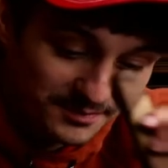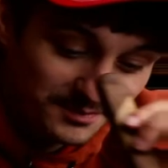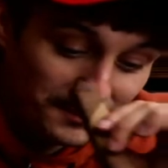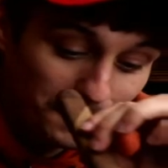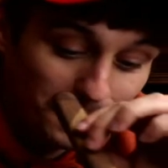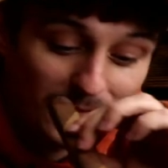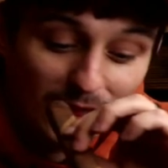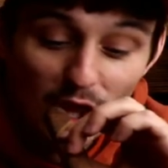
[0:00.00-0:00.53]

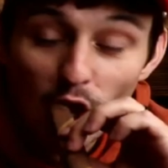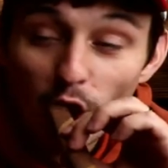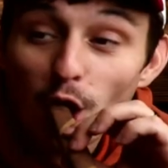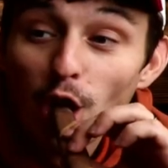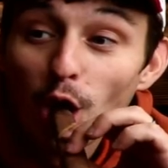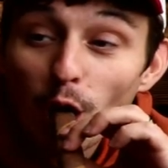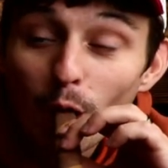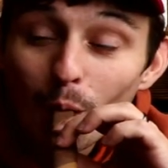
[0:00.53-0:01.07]

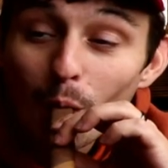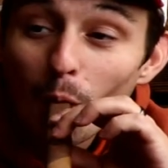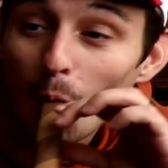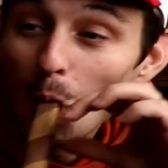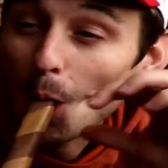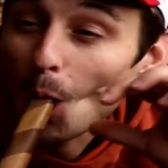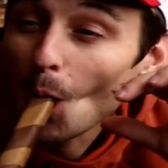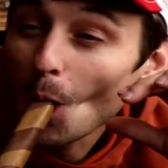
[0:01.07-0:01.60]

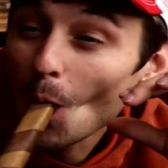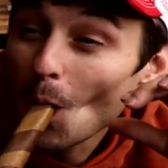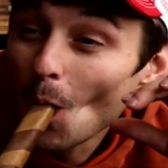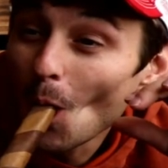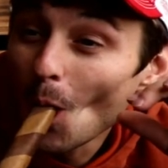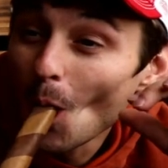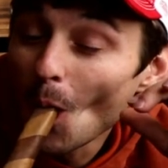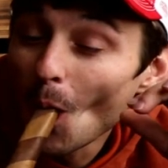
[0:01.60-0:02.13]

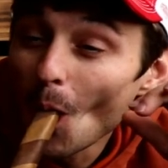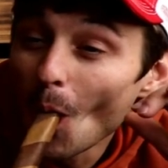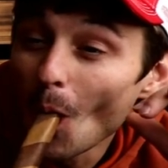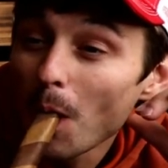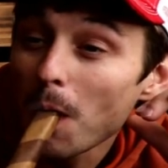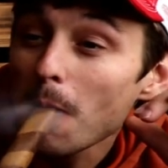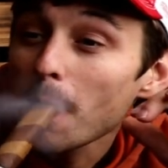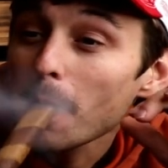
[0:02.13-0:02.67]

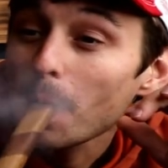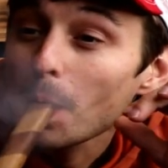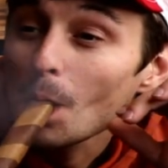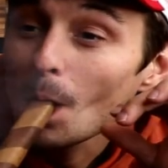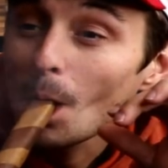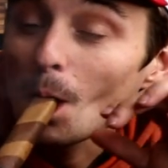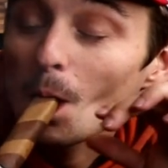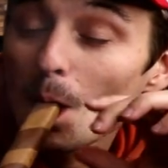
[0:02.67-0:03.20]

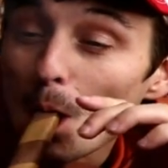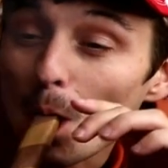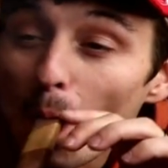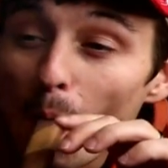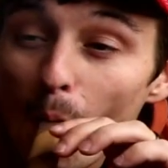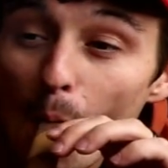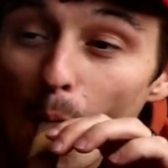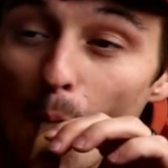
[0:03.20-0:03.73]

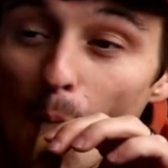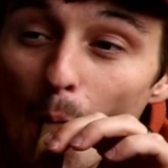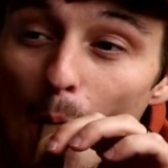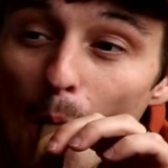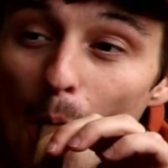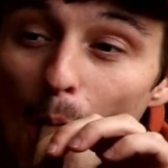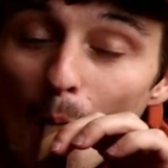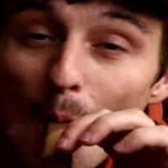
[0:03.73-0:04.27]

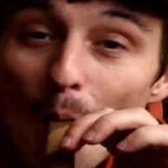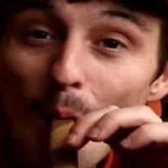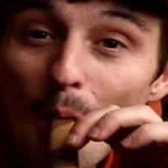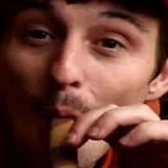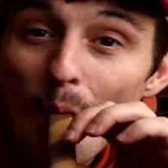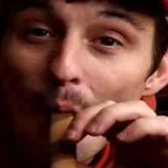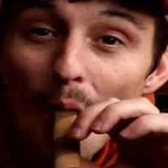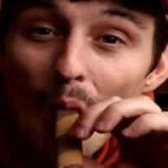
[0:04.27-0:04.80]

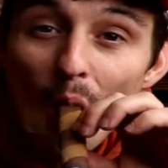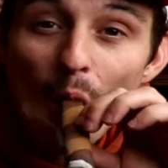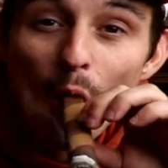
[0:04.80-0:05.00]
This person isn't speaking.